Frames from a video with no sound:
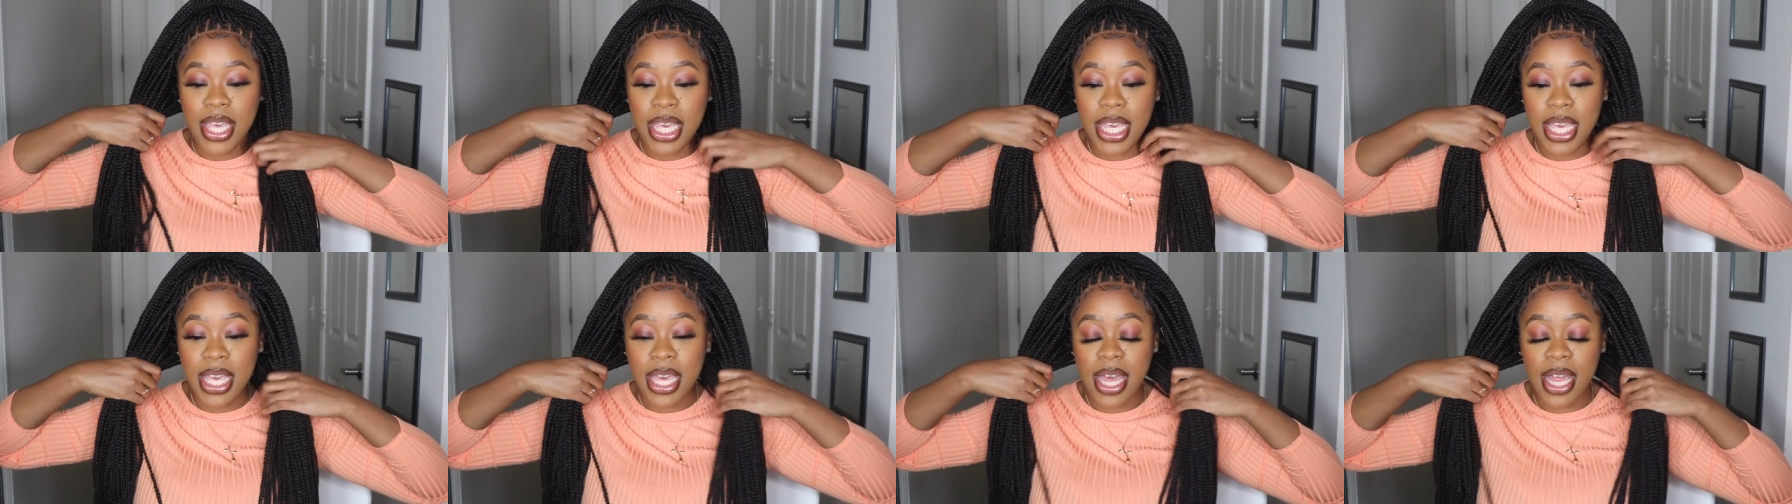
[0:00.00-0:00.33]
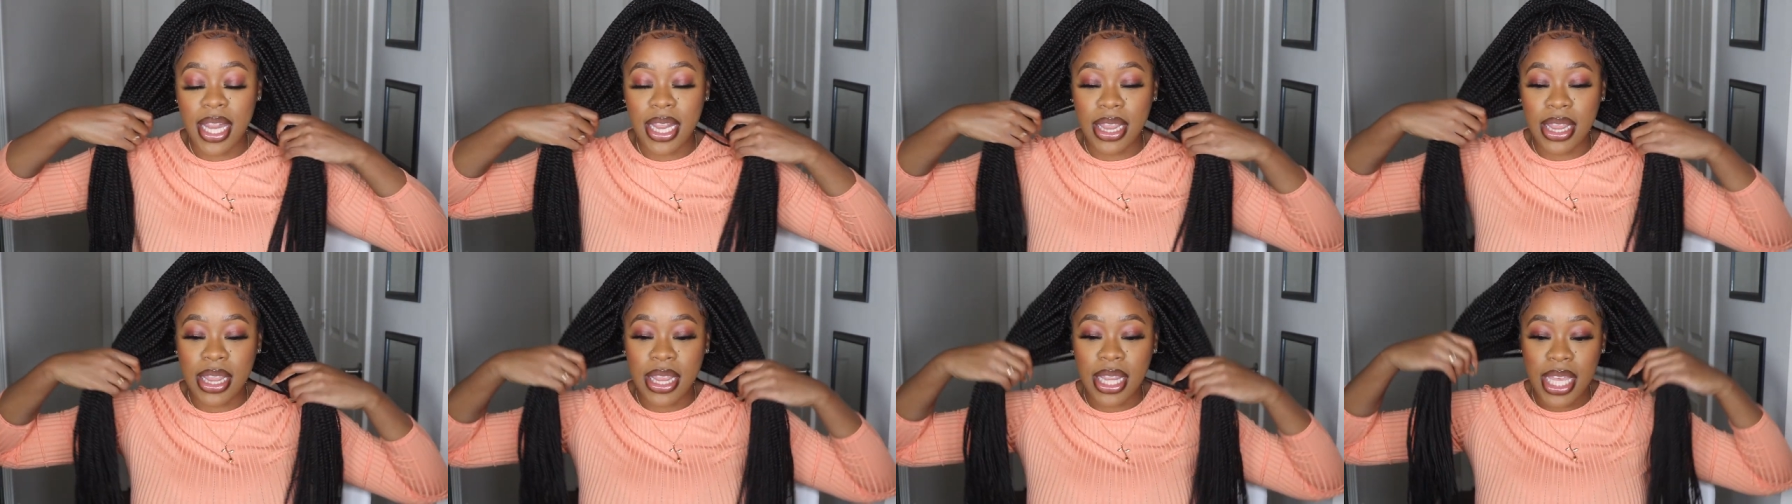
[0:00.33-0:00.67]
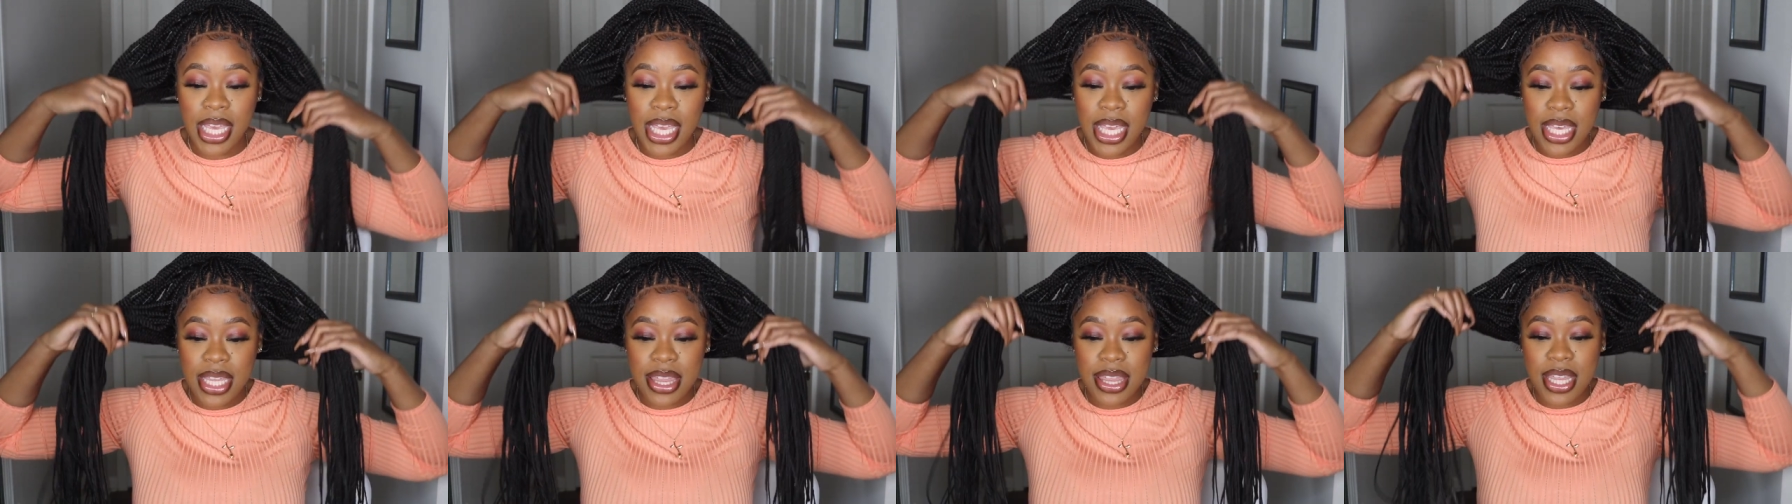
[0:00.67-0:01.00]
the
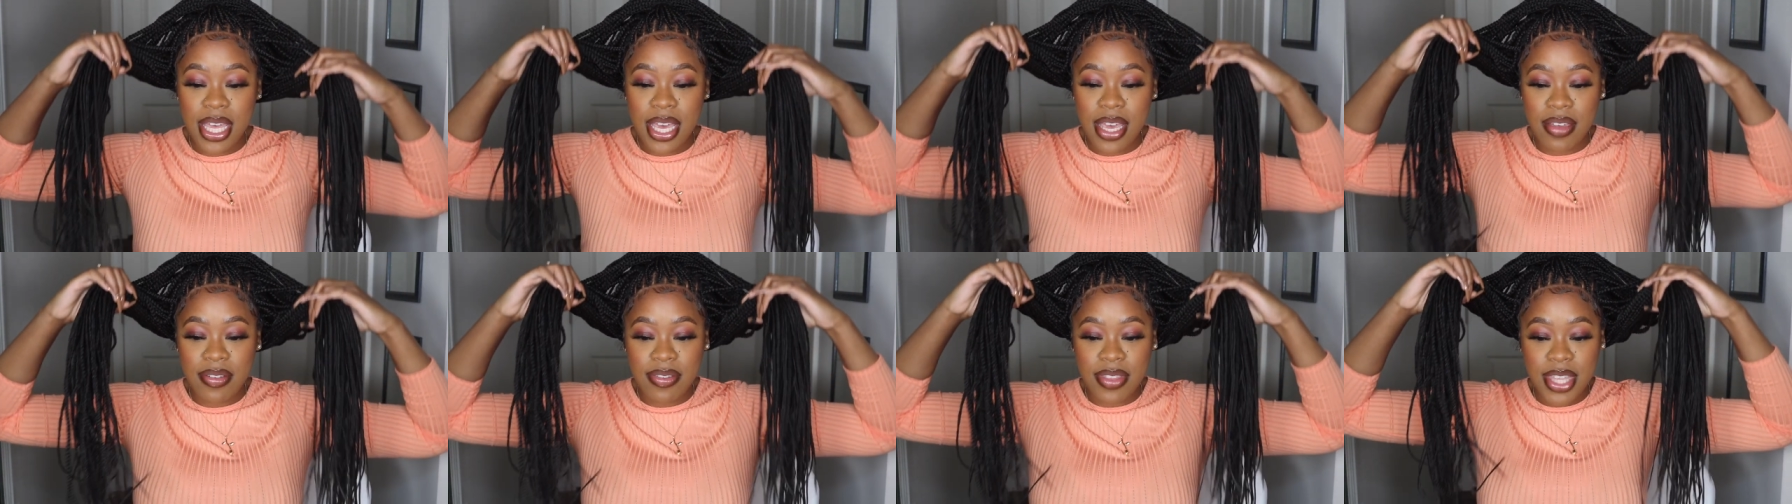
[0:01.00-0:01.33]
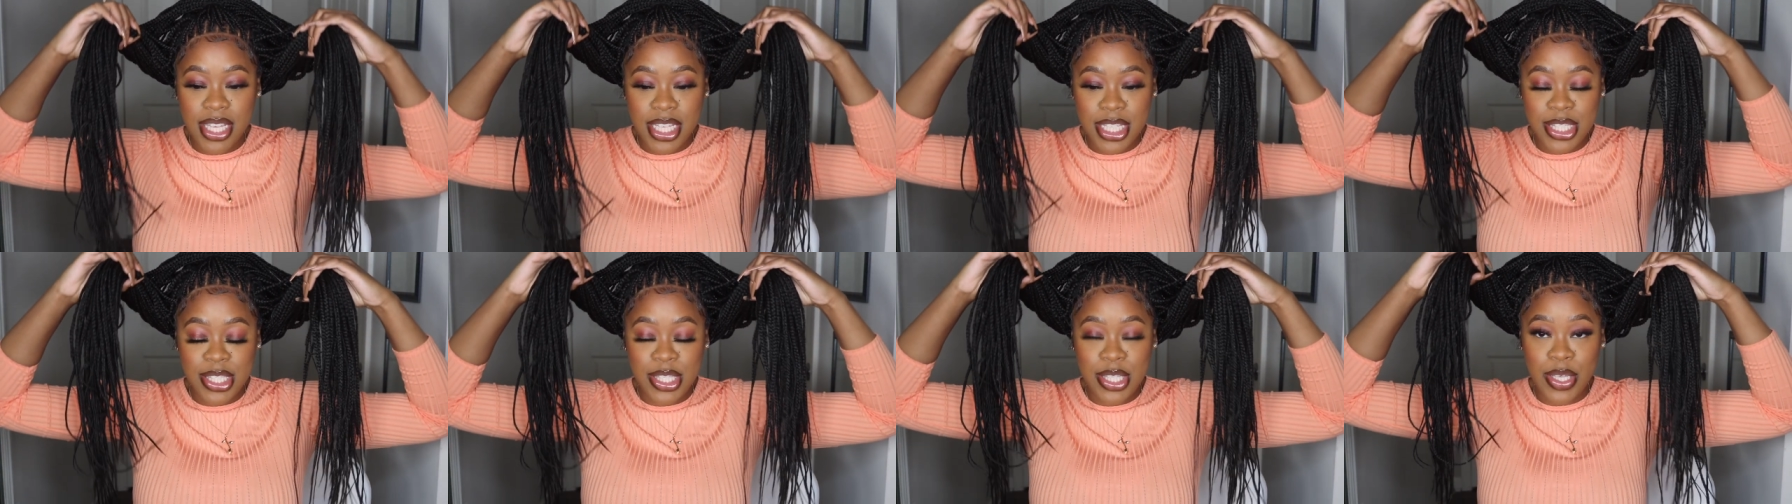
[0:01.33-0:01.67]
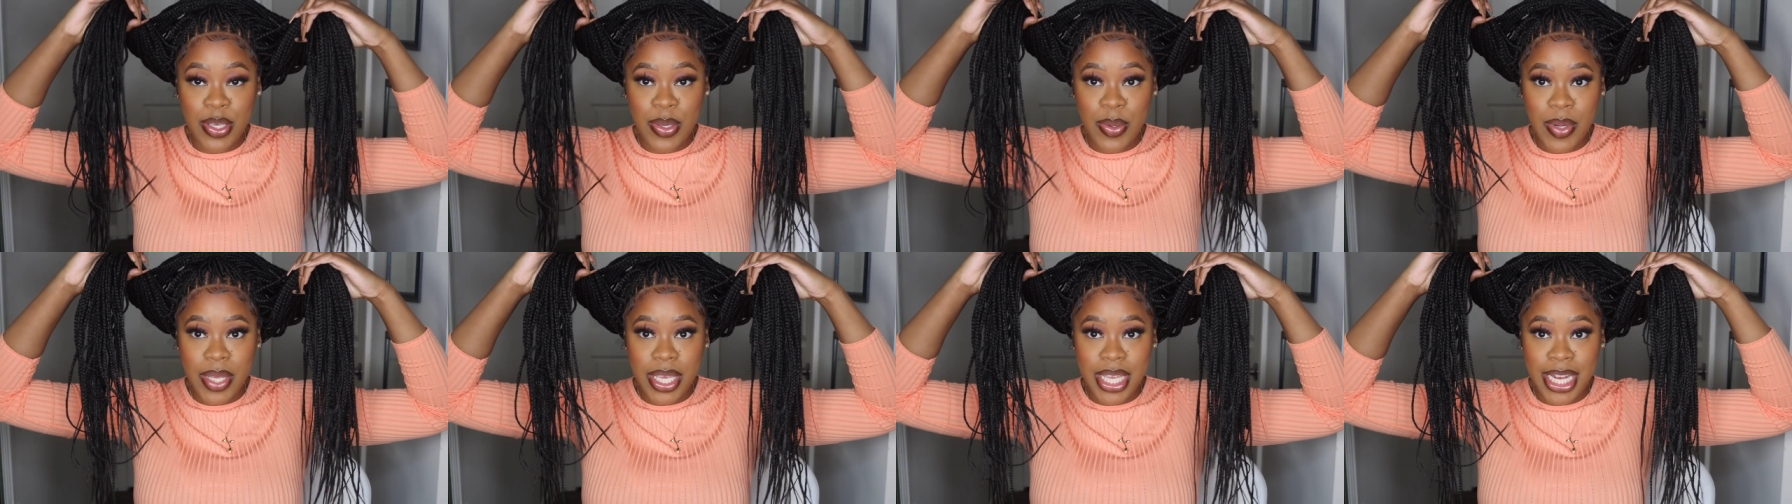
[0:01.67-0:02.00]
length of this
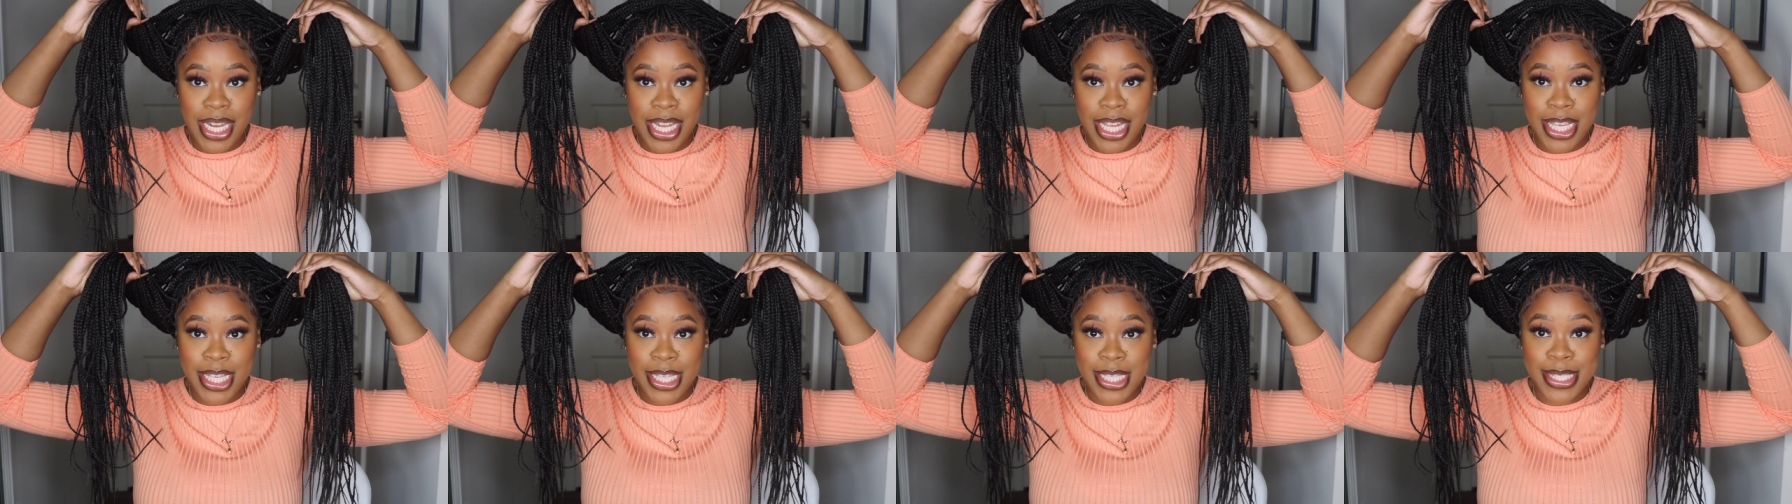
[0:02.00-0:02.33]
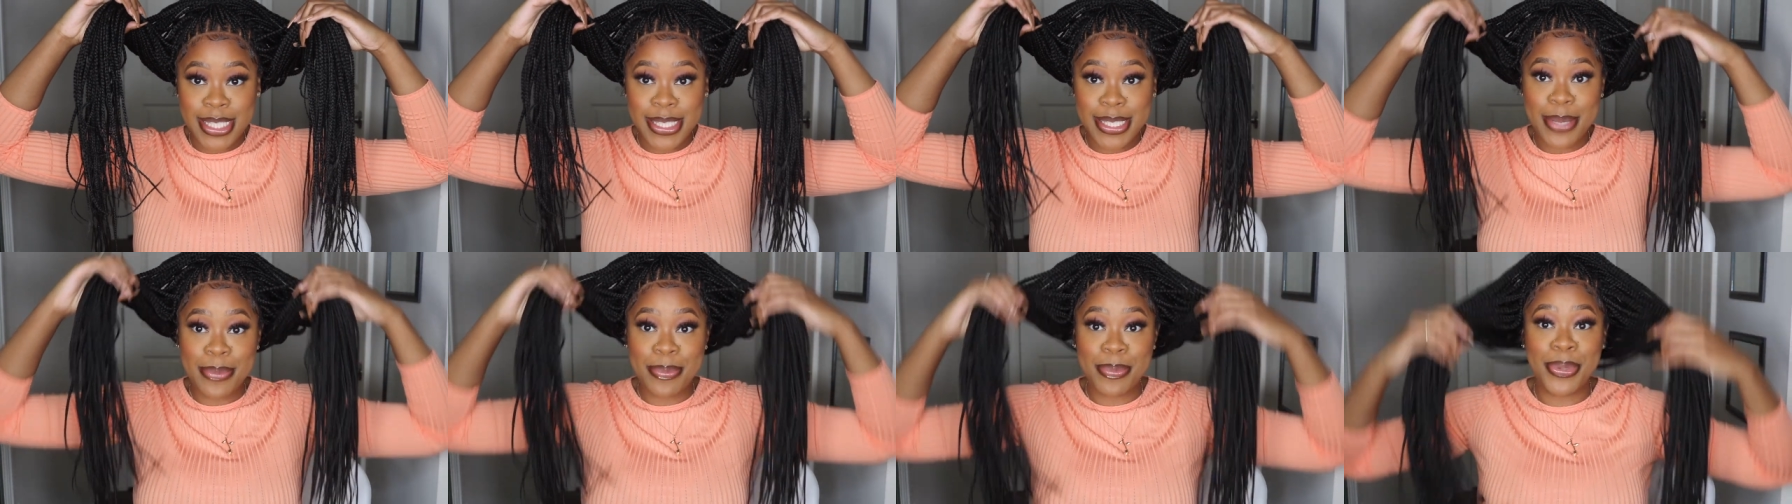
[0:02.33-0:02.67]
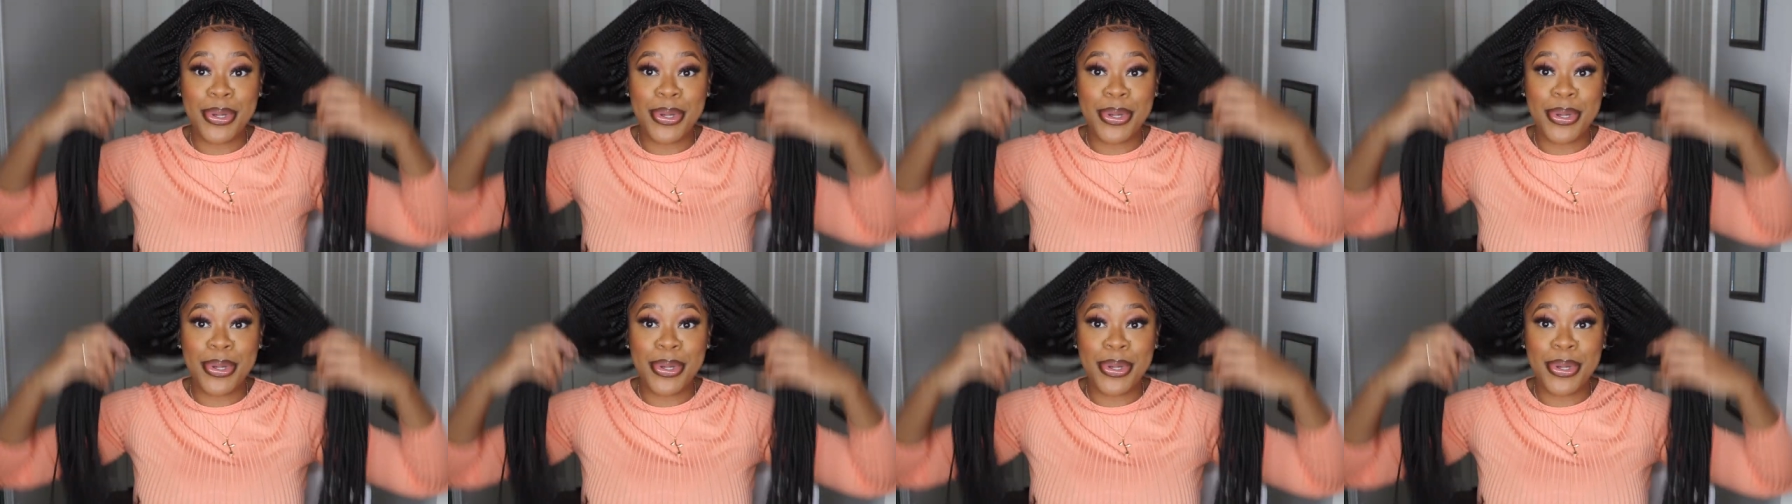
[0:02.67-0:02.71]
unit is